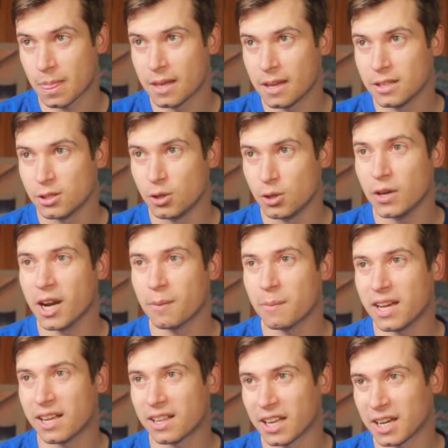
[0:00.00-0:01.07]
do you hear me
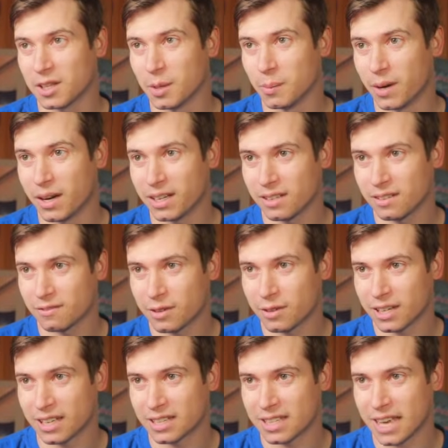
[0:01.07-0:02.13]
clicking the button fucking
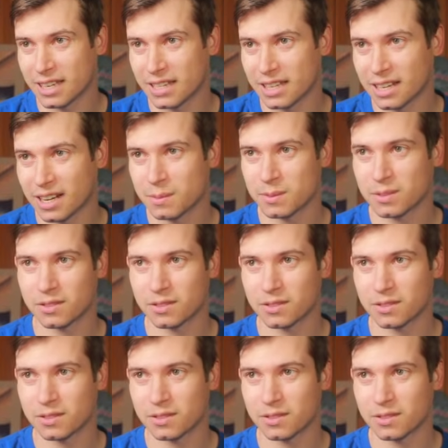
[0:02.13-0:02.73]
like 10 times?